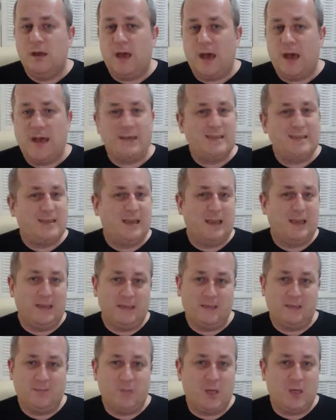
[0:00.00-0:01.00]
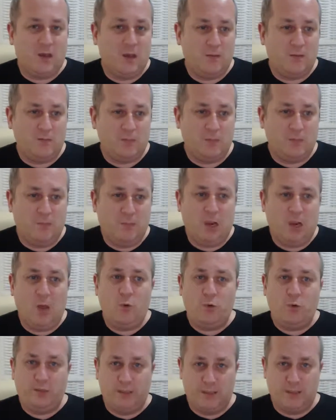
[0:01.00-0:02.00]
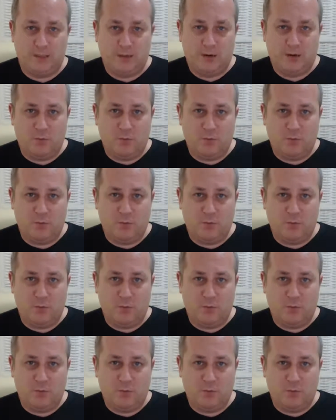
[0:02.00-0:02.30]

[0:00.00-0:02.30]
asset list becomes bloated